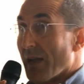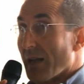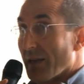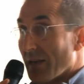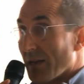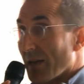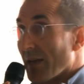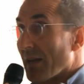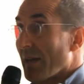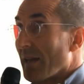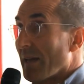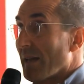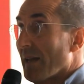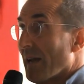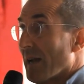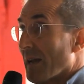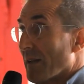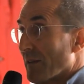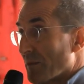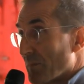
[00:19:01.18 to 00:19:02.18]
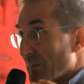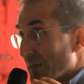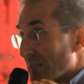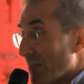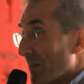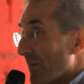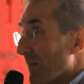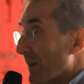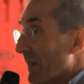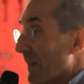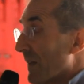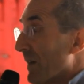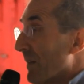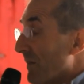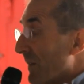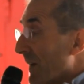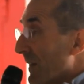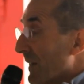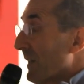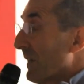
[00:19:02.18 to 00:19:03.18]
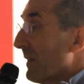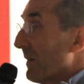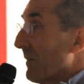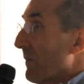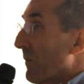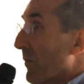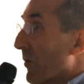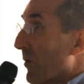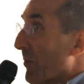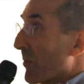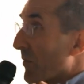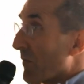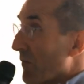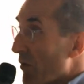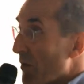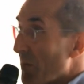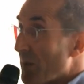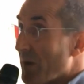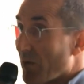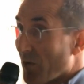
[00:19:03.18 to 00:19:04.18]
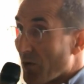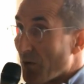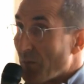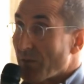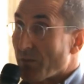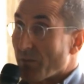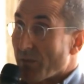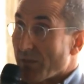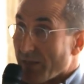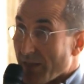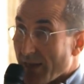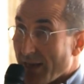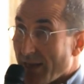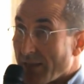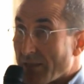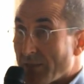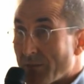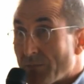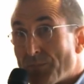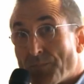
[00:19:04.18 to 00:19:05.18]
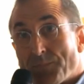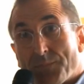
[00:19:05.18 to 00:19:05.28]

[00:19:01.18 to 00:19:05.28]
NEA and specifically of funding for performing groups was that